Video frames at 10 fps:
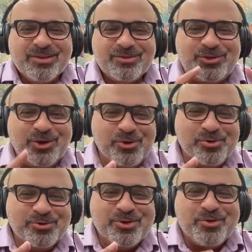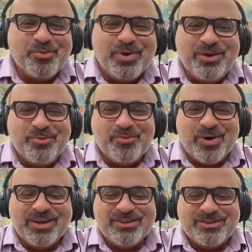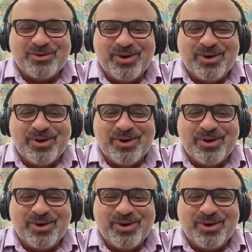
Soon, we want to